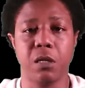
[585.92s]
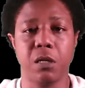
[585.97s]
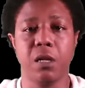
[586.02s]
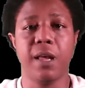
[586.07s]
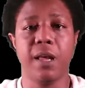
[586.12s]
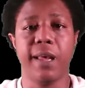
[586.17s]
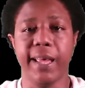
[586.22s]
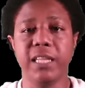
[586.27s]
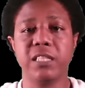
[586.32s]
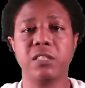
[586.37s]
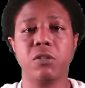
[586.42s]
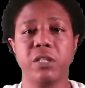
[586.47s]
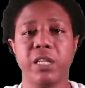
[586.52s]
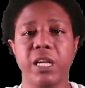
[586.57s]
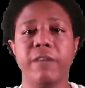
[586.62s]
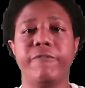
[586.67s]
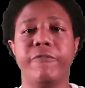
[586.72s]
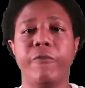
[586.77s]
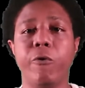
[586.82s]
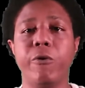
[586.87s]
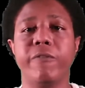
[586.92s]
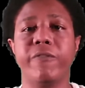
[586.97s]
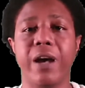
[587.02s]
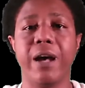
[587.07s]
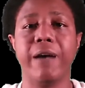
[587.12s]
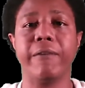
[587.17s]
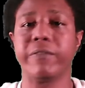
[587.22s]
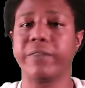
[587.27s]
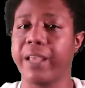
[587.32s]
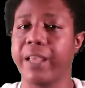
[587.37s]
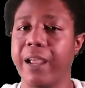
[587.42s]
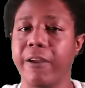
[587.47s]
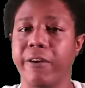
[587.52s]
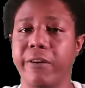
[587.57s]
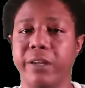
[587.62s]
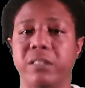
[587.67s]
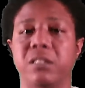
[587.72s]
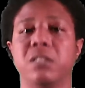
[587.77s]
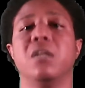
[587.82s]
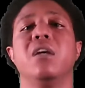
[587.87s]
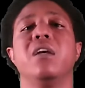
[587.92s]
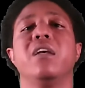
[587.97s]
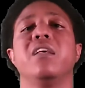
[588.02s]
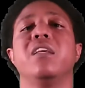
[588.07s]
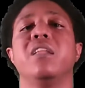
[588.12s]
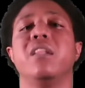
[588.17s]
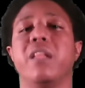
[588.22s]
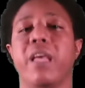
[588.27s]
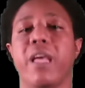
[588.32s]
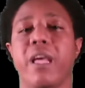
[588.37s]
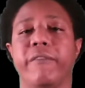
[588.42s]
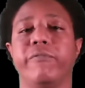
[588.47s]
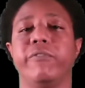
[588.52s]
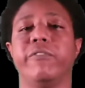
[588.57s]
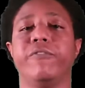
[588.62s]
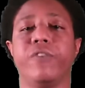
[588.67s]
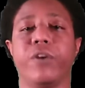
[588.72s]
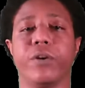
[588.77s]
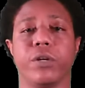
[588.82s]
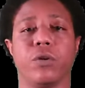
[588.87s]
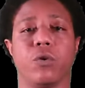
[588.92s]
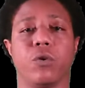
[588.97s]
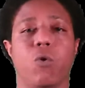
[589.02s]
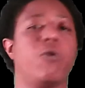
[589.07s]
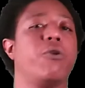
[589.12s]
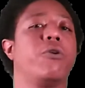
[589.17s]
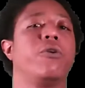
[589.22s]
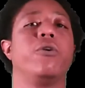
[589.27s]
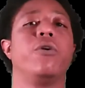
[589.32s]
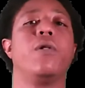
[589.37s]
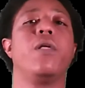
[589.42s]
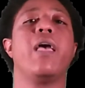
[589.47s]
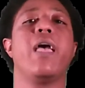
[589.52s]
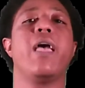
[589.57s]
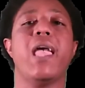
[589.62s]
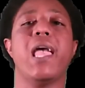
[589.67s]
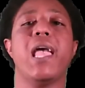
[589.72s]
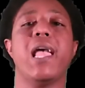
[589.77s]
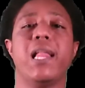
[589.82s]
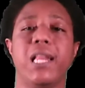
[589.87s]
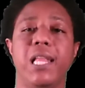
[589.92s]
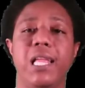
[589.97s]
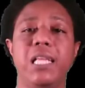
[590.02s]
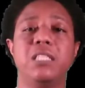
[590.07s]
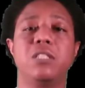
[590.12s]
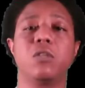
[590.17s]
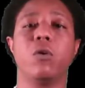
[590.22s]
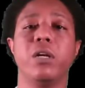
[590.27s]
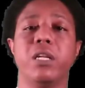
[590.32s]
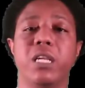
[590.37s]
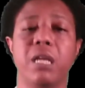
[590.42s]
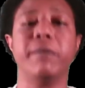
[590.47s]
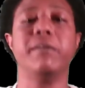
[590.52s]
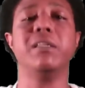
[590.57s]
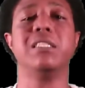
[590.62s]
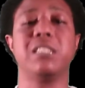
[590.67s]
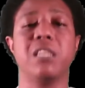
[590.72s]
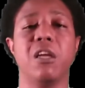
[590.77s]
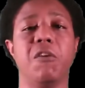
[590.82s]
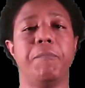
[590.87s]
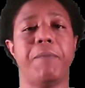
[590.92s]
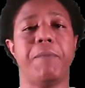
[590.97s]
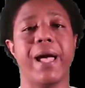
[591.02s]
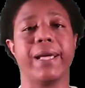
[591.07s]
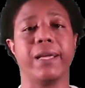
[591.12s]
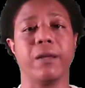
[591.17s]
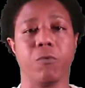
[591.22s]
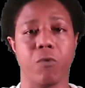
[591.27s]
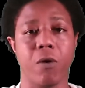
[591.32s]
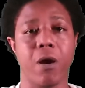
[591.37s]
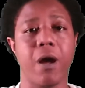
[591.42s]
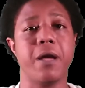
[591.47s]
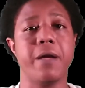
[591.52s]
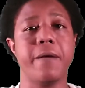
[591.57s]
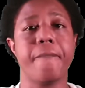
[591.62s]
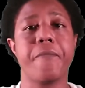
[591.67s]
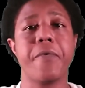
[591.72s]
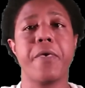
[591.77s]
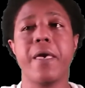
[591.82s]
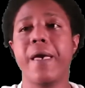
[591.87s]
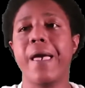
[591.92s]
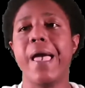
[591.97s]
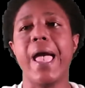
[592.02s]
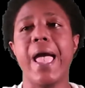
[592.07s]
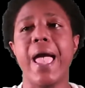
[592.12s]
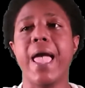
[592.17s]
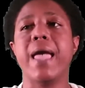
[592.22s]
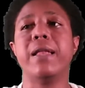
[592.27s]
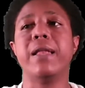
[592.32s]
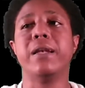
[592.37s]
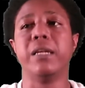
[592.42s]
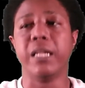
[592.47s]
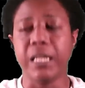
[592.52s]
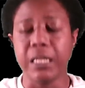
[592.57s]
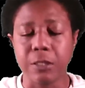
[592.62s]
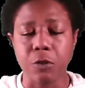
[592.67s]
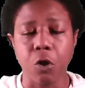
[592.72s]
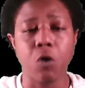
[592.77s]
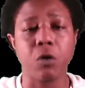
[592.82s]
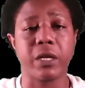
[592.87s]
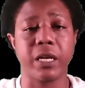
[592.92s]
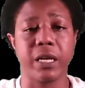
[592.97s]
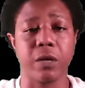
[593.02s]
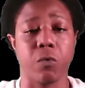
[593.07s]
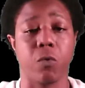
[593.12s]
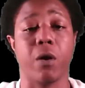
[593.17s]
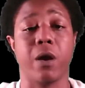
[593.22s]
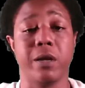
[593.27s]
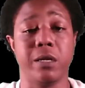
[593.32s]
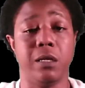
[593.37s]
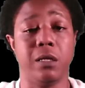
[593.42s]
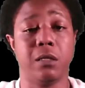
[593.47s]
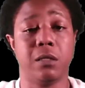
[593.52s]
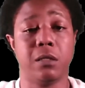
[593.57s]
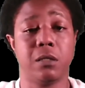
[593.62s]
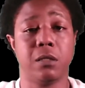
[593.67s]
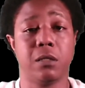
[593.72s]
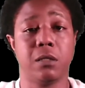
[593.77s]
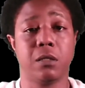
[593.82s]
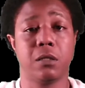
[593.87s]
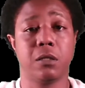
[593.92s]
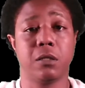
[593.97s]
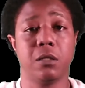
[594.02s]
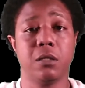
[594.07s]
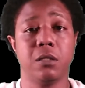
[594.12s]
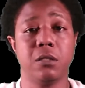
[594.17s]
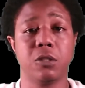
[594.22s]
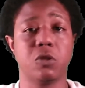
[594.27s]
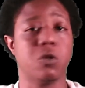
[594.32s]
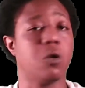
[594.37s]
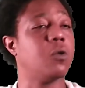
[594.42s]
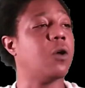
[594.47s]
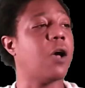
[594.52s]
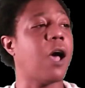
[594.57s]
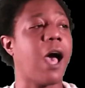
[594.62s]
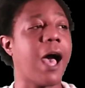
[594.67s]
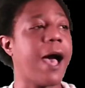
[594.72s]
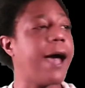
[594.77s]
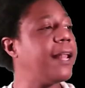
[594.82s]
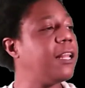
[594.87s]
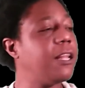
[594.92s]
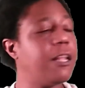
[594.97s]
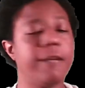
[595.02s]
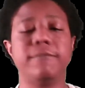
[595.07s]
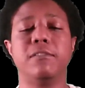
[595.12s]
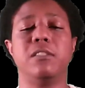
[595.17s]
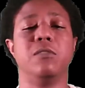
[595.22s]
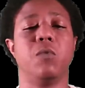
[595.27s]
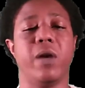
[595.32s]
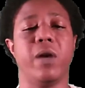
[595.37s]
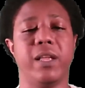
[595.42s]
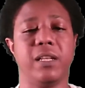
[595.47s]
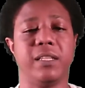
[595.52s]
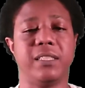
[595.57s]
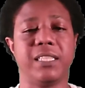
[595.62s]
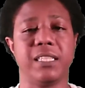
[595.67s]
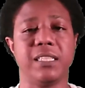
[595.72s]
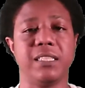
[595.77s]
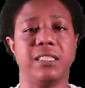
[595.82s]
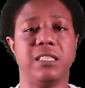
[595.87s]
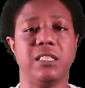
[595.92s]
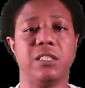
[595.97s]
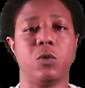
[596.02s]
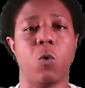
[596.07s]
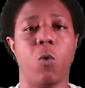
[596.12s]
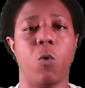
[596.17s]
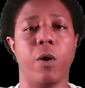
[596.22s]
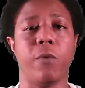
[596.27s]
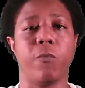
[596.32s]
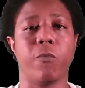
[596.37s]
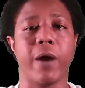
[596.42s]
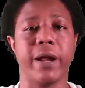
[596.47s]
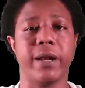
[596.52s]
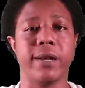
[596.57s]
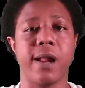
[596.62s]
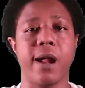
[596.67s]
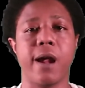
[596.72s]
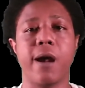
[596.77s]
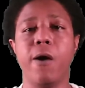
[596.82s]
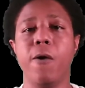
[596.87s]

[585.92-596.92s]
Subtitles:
He's going to get 4 or 5 carries in every fucking quarter, and he's going to get himself back and right, and he's going to get right. So I love the way Tennessee's going right now.